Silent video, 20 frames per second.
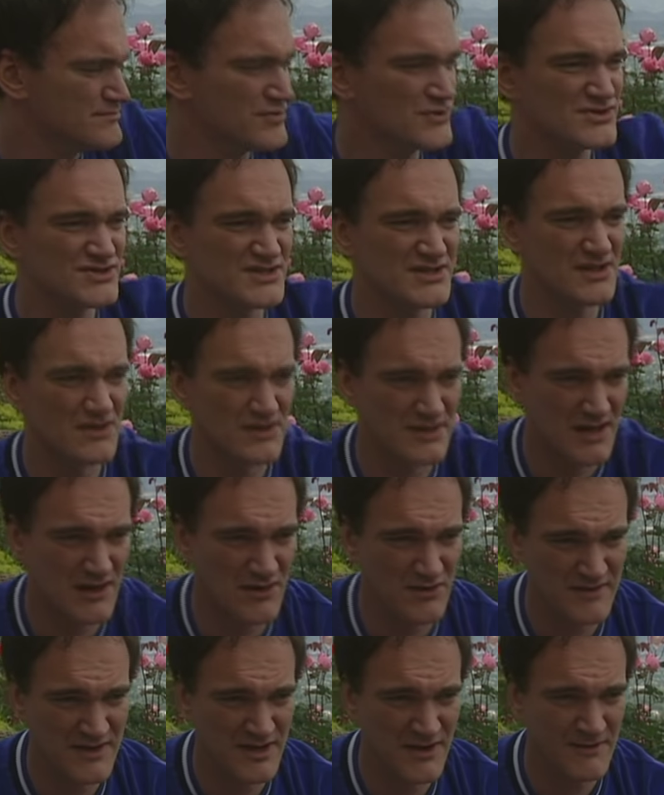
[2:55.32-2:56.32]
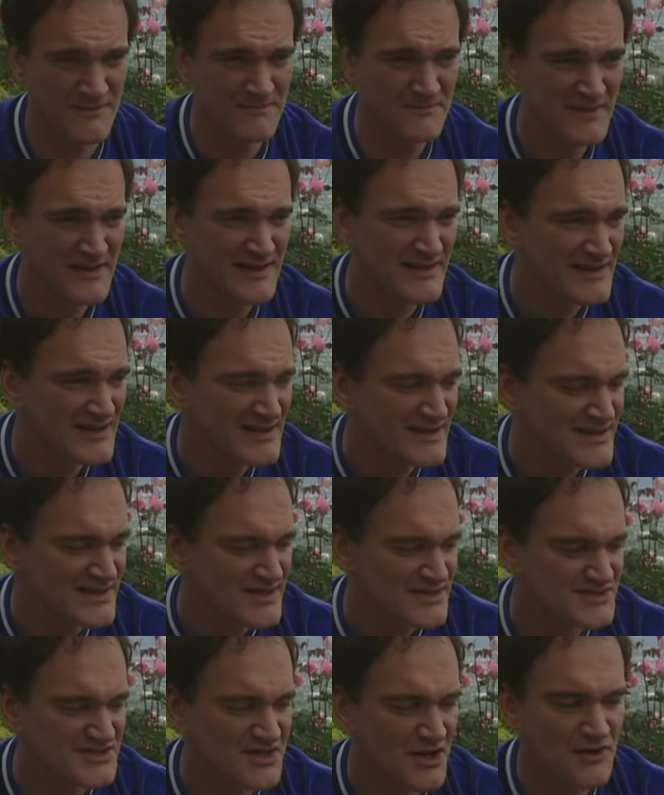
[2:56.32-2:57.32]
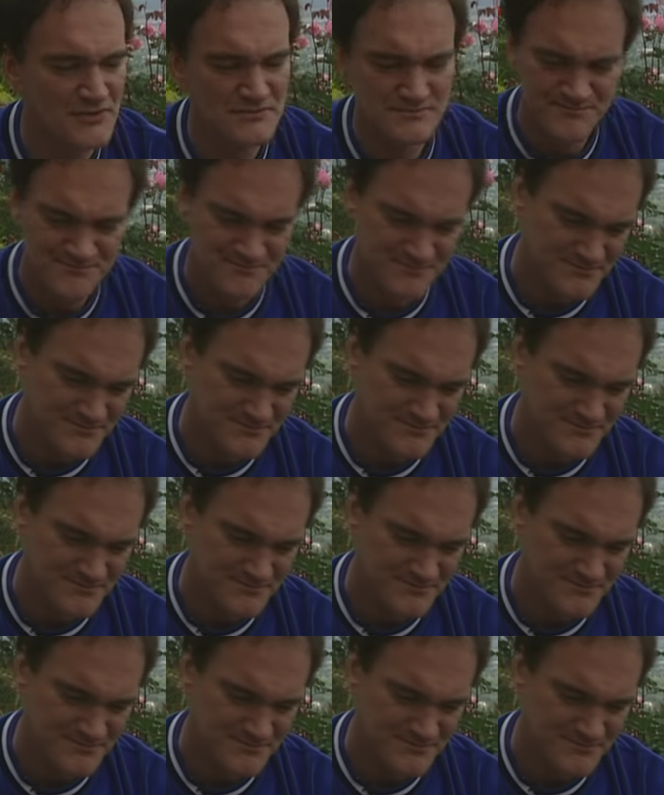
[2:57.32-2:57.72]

bullshit going on over here. So